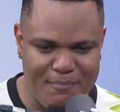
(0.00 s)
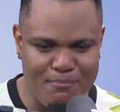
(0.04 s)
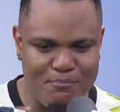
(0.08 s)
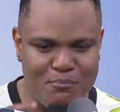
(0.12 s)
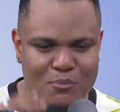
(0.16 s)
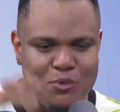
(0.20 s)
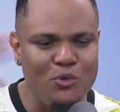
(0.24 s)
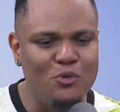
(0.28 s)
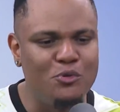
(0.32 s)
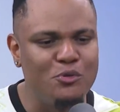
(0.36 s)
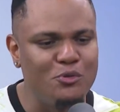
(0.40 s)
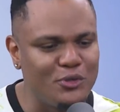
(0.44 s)

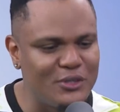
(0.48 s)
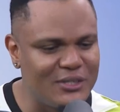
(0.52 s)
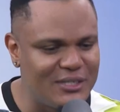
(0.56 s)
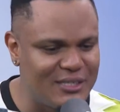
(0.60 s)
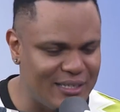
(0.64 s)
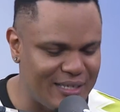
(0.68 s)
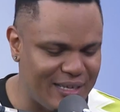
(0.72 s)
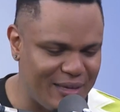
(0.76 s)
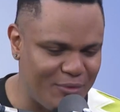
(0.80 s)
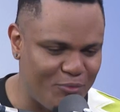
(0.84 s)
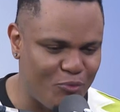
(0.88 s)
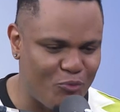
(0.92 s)

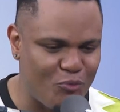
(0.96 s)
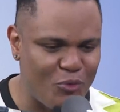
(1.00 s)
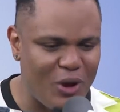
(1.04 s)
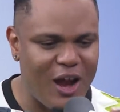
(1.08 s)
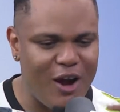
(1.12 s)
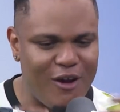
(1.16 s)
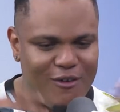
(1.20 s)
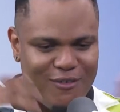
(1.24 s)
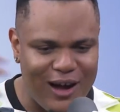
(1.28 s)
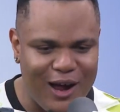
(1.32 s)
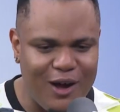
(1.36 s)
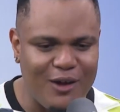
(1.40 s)
mood
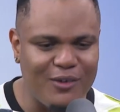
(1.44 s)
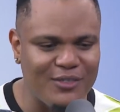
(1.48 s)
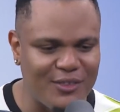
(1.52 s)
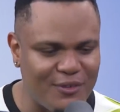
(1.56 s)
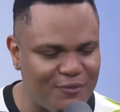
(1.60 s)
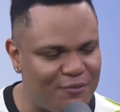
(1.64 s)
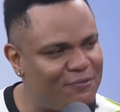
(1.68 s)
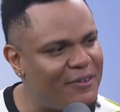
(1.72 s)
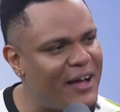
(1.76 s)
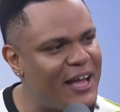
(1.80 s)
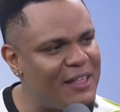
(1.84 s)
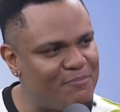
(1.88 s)
around the
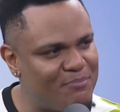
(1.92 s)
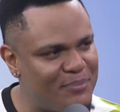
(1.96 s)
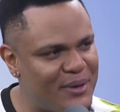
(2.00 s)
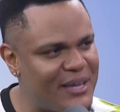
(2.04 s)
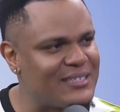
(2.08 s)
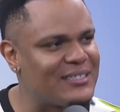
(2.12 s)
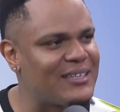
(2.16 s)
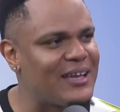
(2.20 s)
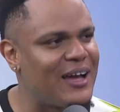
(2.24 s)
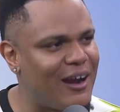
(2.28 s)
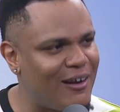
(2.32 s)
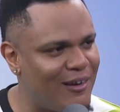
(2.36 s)
fan
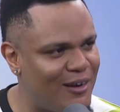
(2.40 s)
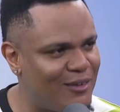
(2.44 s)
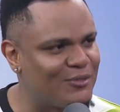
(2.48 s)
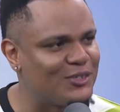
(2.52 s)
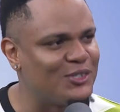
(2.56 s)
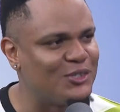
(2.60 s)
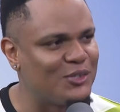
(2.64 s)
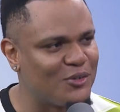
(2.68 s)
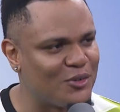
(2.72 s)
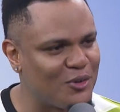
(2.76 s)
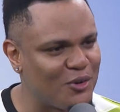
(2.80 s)
base around,